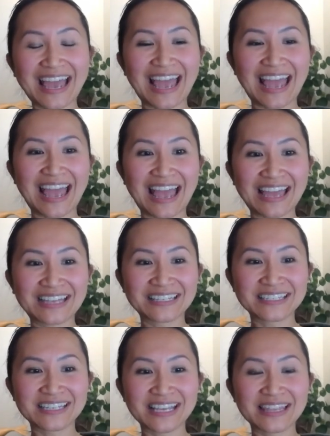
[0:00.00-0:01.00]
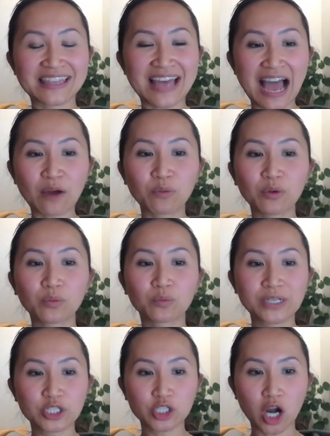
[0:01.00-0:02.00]
and that will
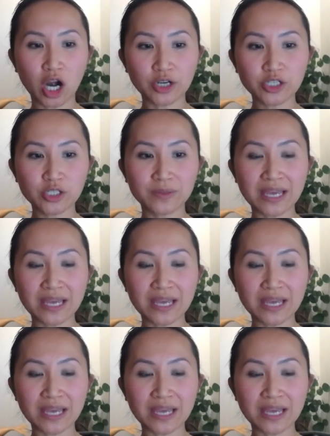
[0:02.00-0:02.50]
recharge you.